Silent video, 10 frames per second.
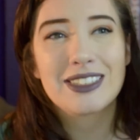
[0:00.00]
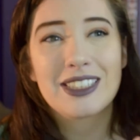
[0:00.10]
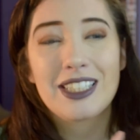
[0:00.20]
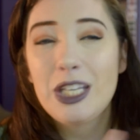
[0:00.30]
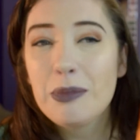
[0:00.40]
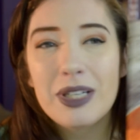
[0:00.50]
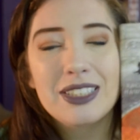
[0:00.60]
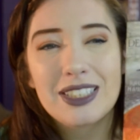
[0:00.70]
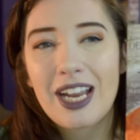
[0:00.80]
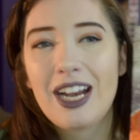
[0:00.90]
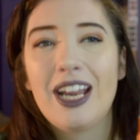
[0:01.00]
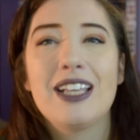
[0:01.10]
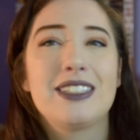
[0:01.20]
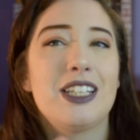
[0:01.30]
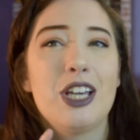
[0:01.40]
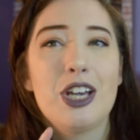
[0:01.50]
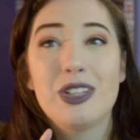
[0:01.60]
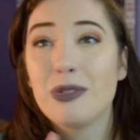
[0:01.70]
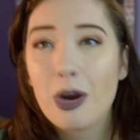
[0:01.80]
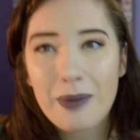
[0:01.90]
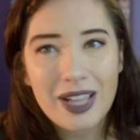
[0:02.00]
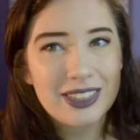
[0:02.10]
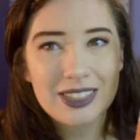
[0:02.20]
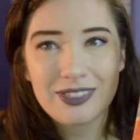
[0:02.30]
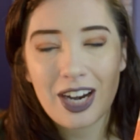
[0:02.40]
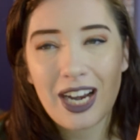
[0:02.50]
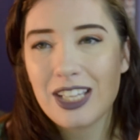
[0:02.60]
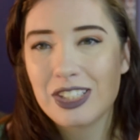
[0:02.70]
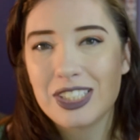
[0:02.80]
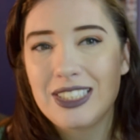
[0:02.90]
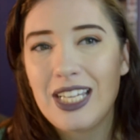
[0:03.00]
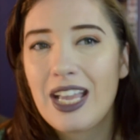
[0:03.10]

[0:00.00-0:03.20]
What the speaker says: The humor is hilarious, the romance is very interesting.